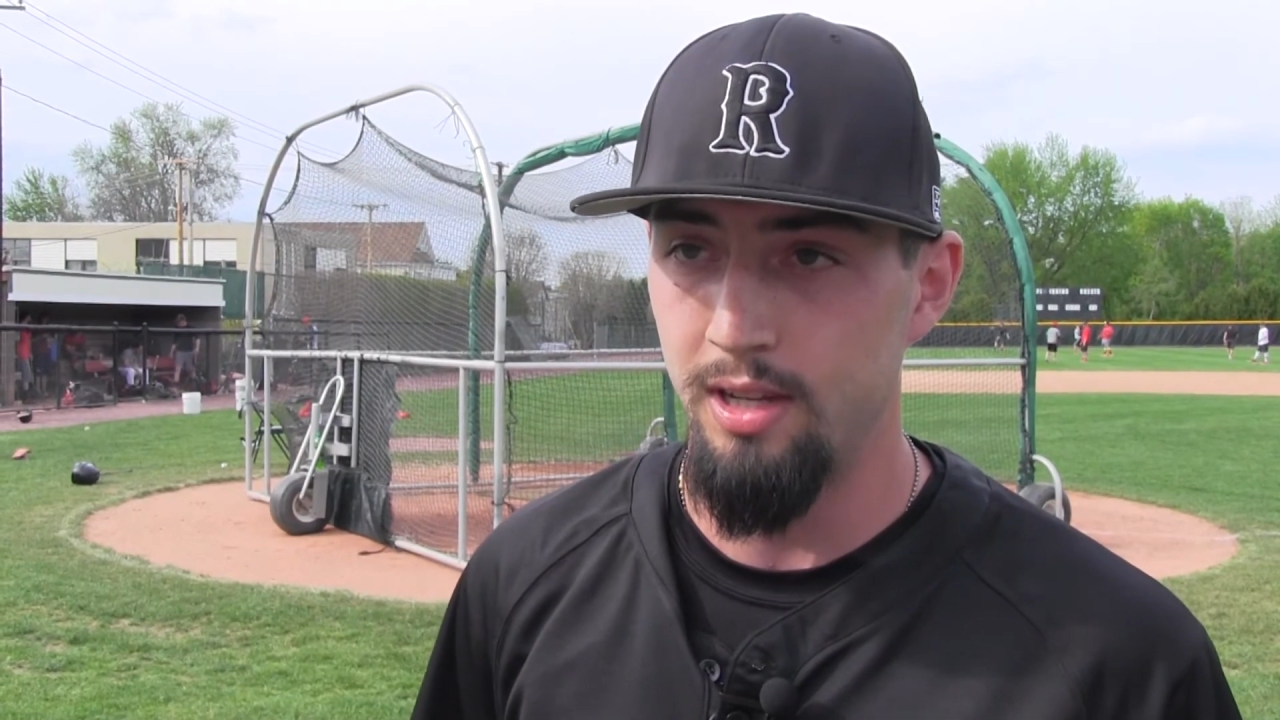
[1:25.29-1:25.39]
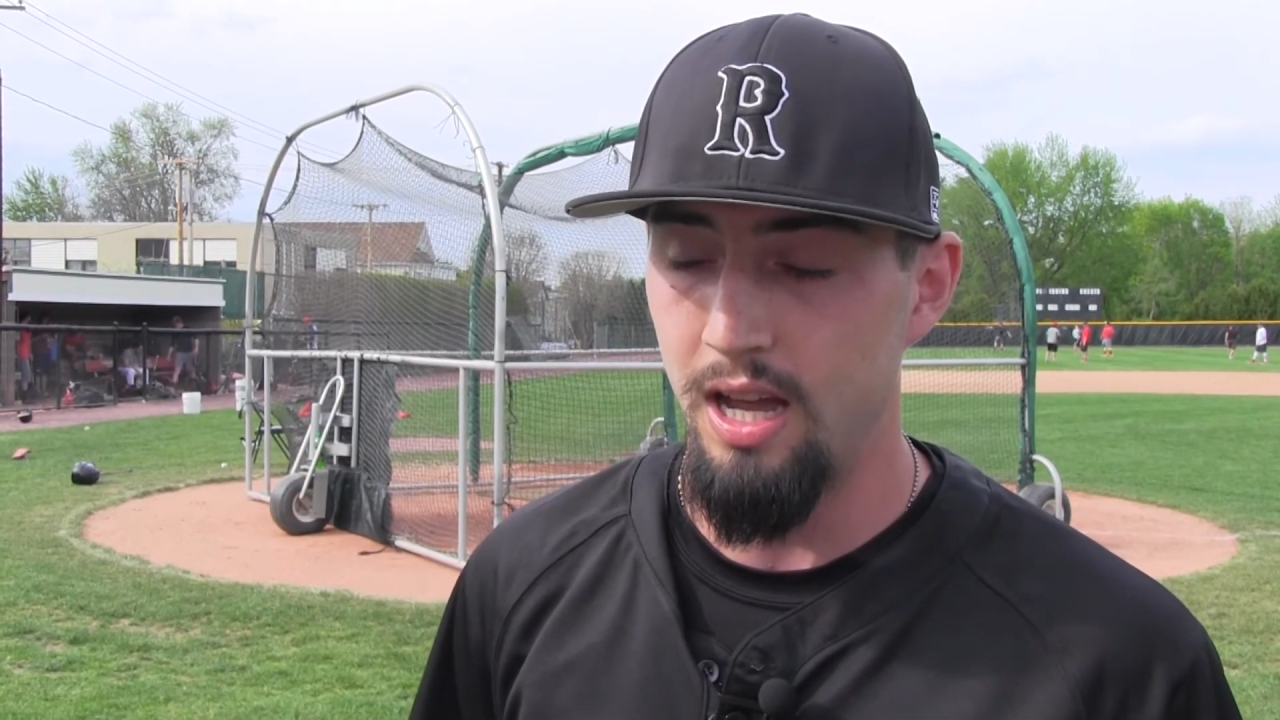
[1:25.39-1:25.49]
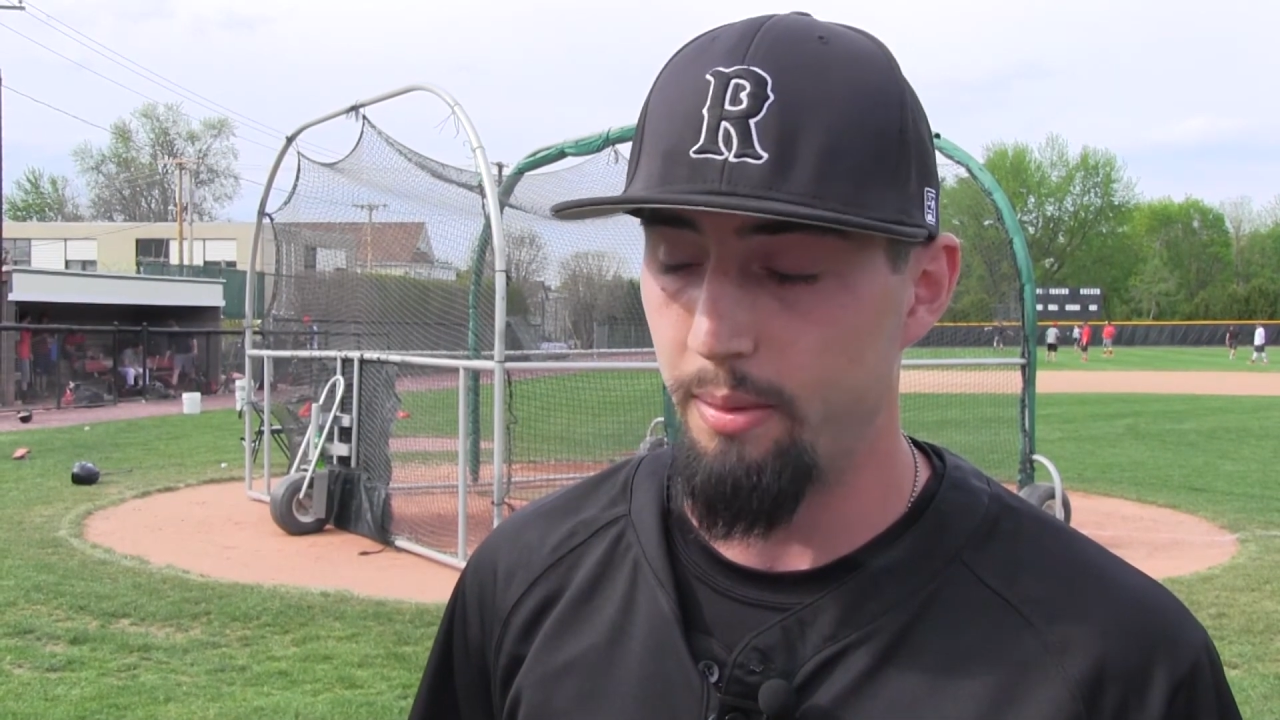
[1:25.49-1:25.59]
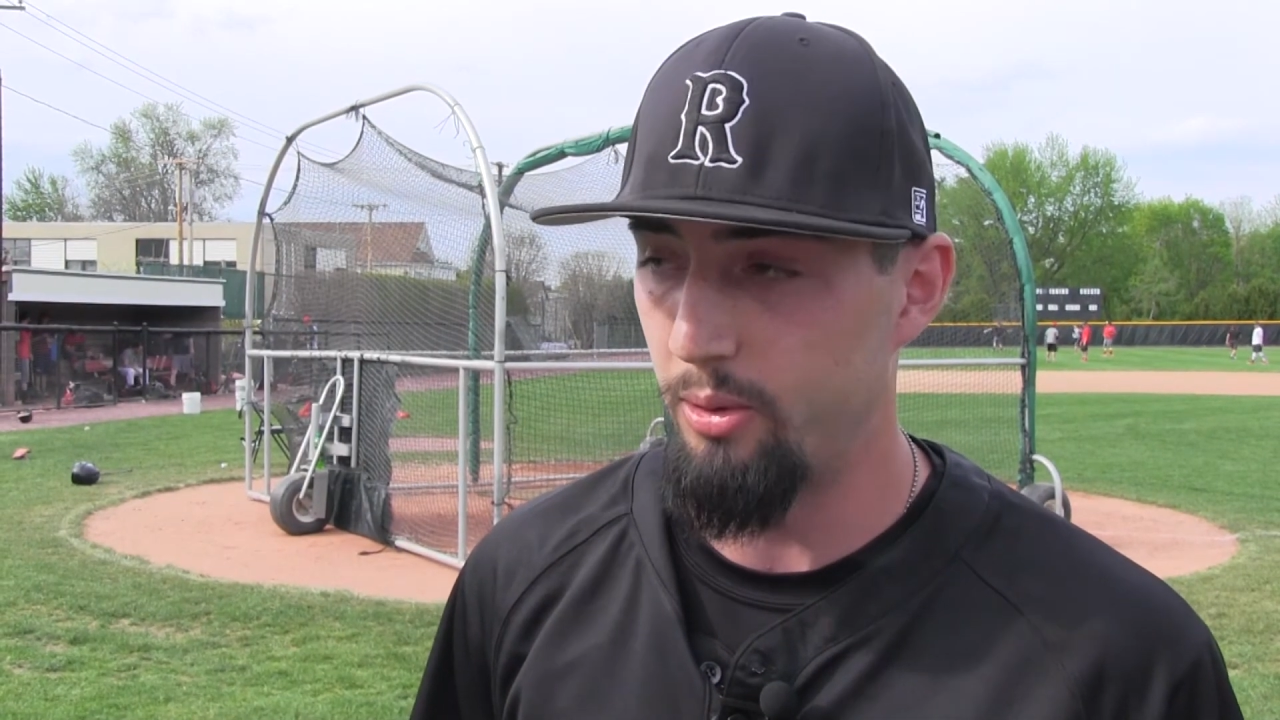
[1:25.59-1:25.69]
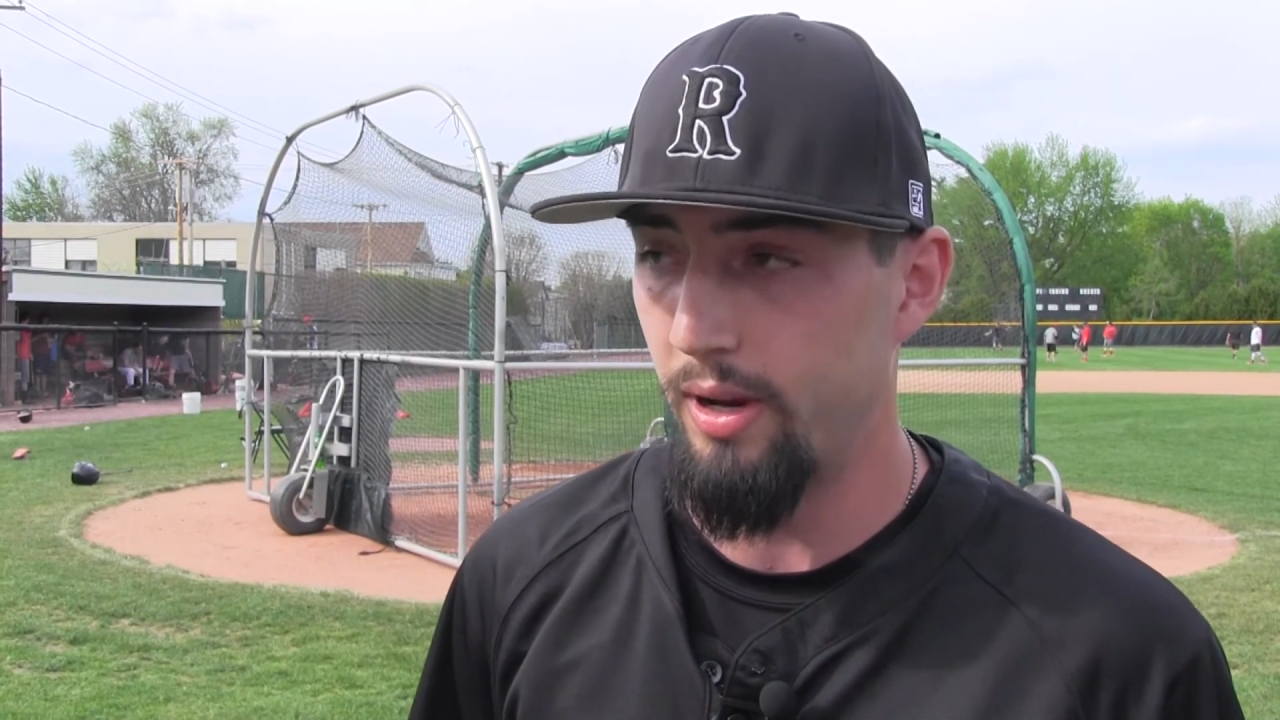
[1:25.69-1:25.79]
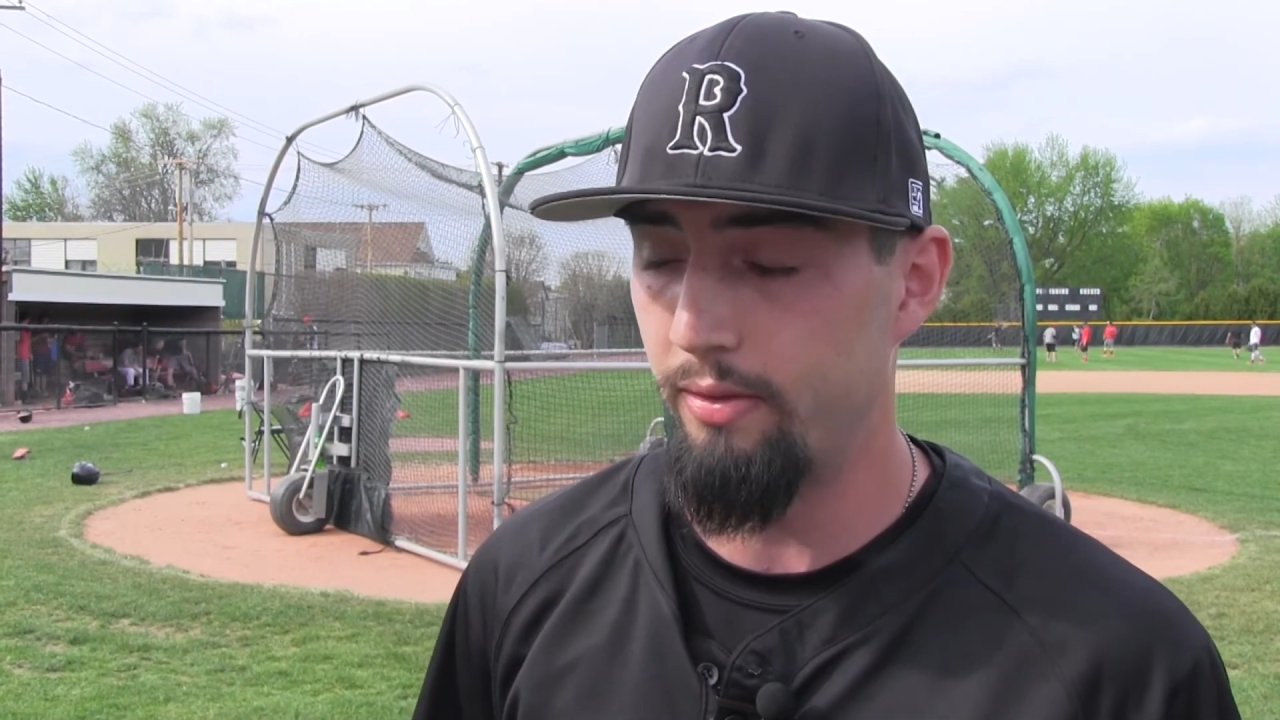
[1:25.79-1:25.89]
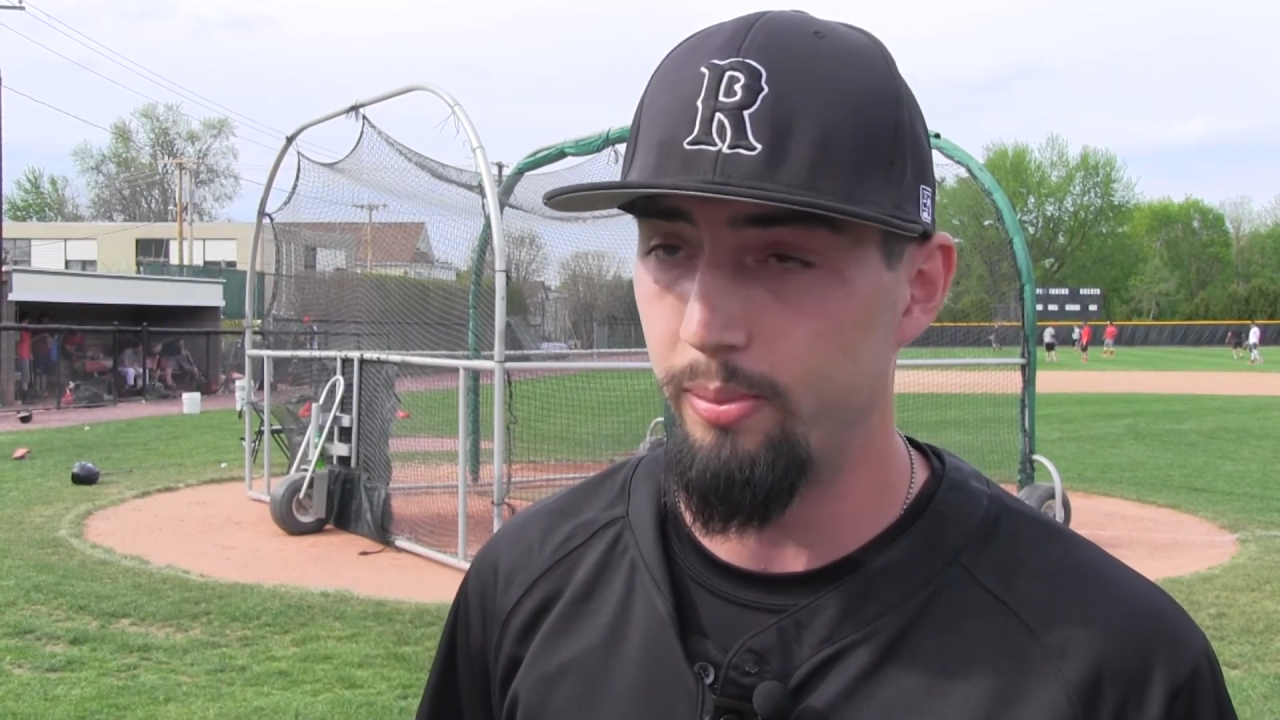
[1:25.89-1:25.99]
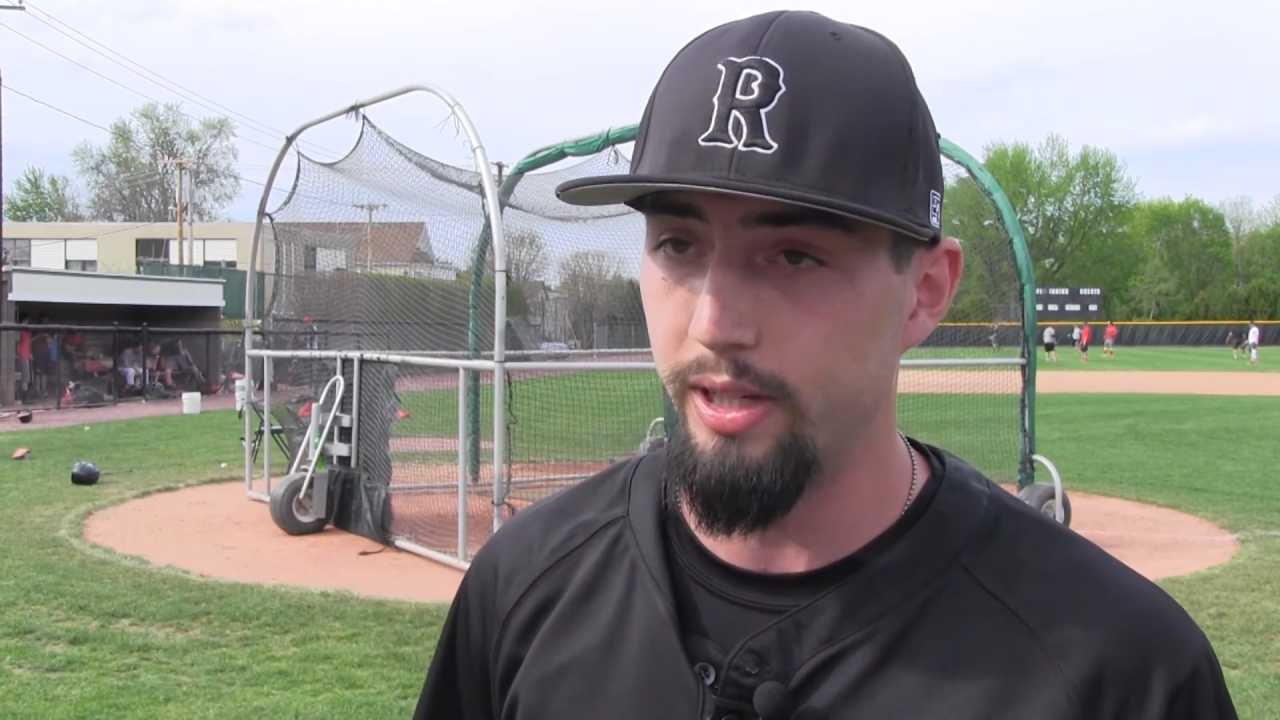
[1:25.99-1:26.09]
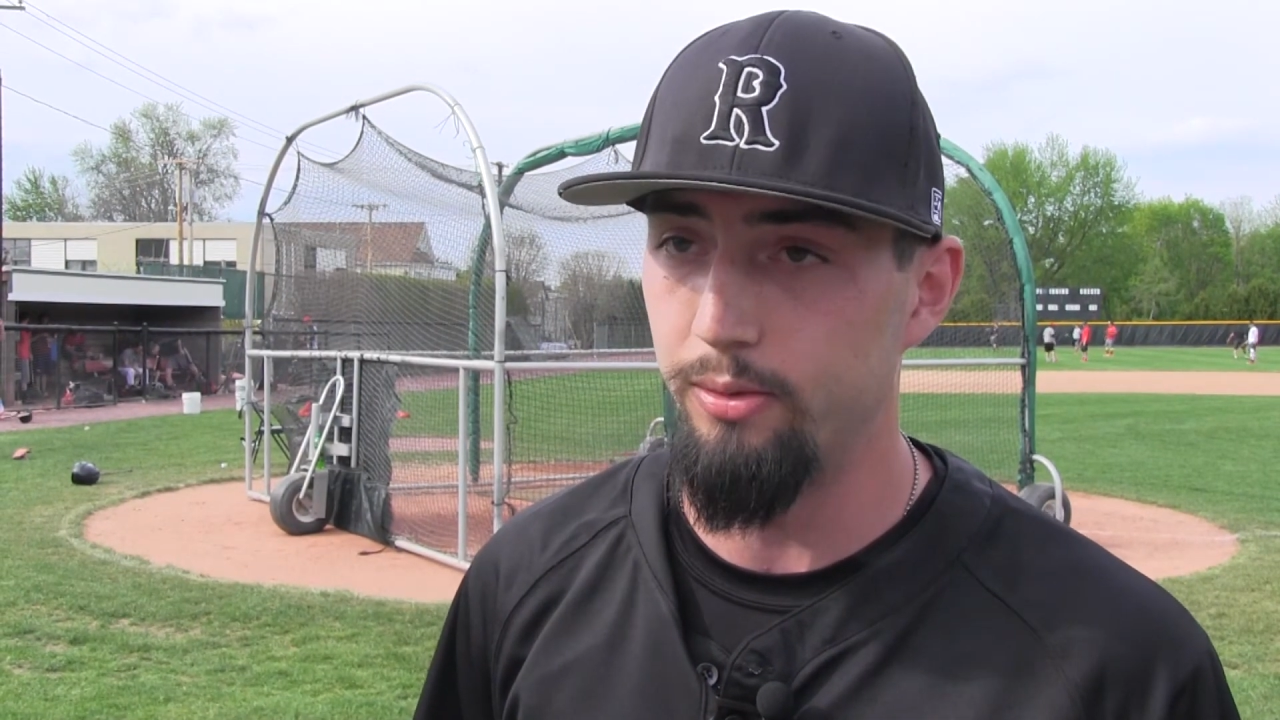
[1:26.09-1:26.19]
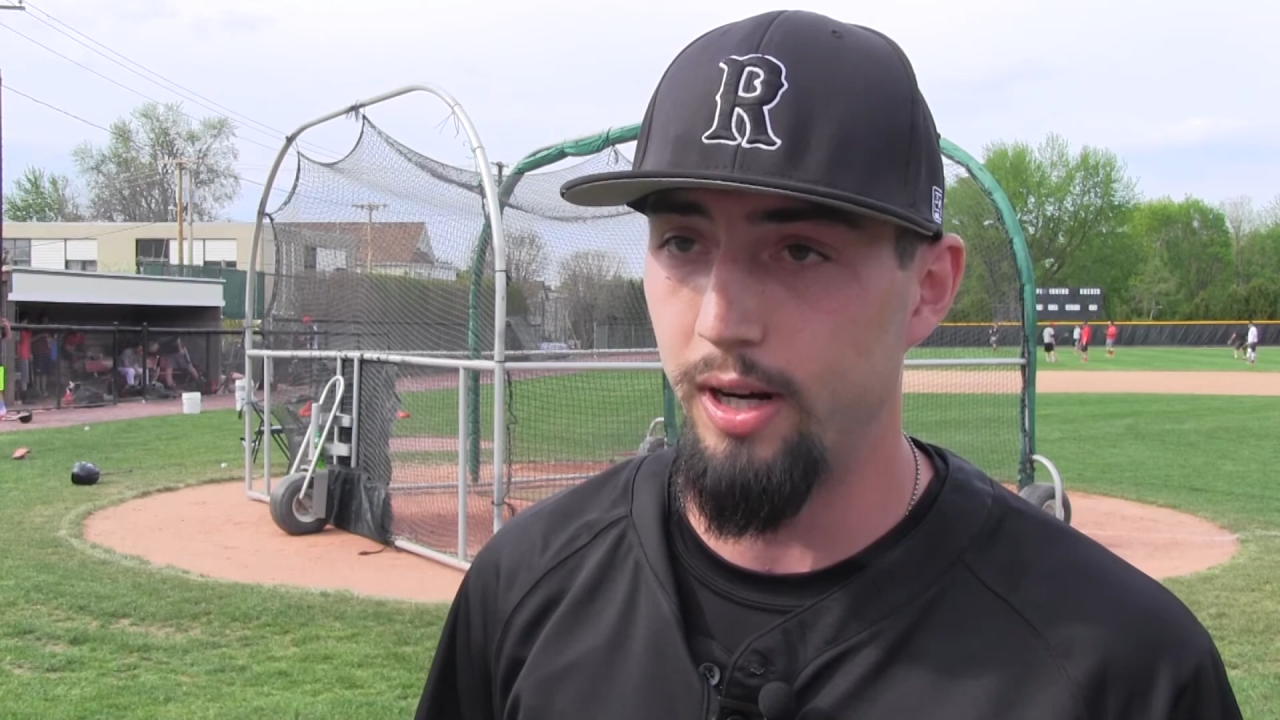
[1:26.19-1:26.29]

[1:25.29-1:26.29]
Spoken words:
I mean, we haven't played